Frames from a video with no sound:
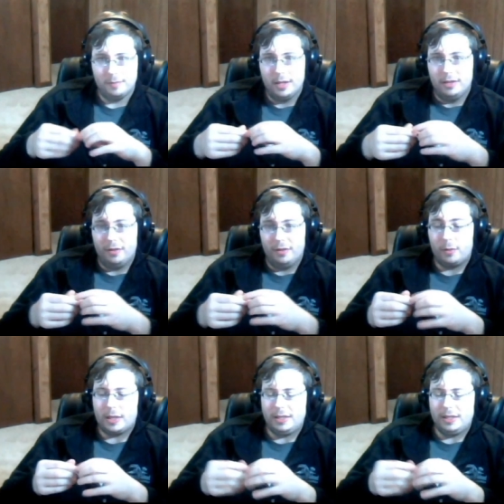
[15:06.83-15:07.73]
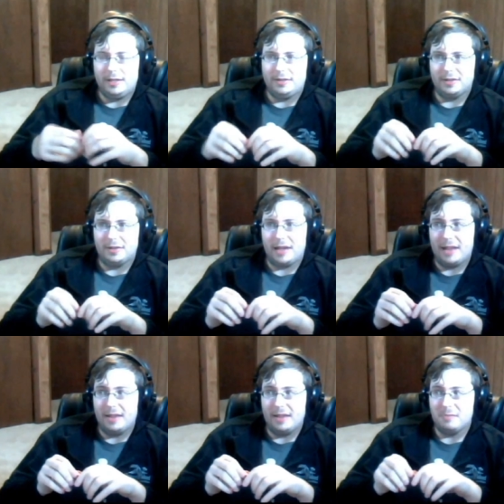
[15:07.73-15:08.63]
They'll quickly
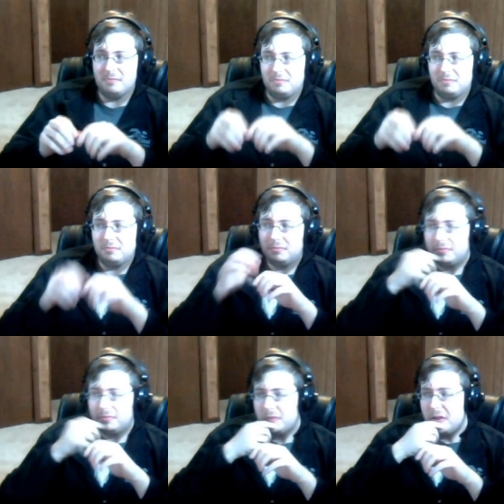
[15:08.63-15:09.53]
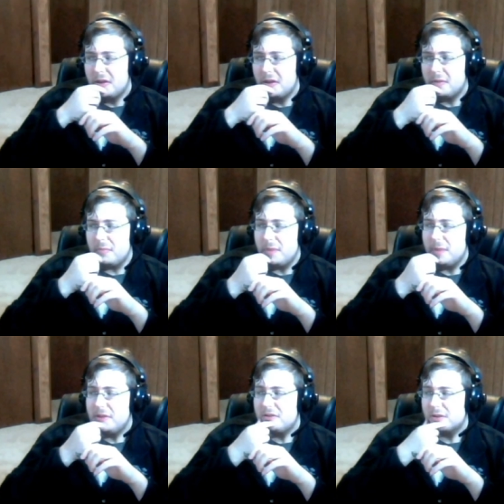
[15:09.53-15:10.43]
decide that, maybe
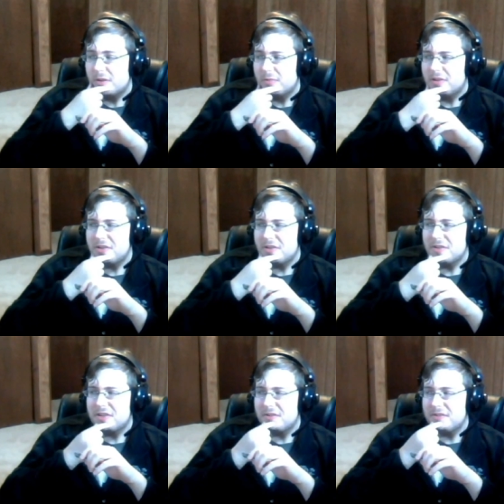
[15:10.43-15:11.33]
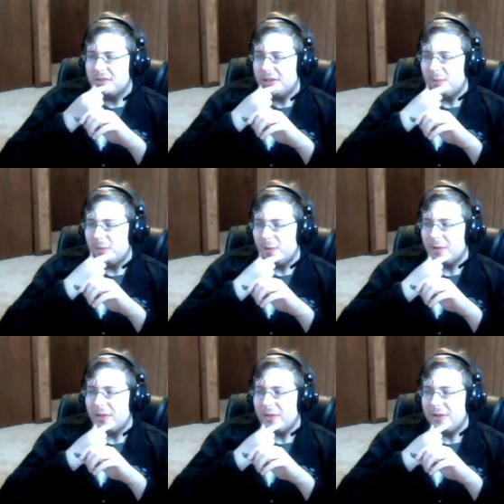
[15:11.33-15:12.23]
this orc prisoner isn't really
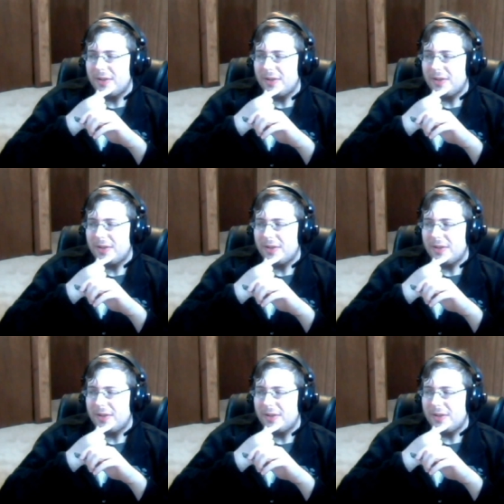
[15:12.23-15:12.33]
worth it.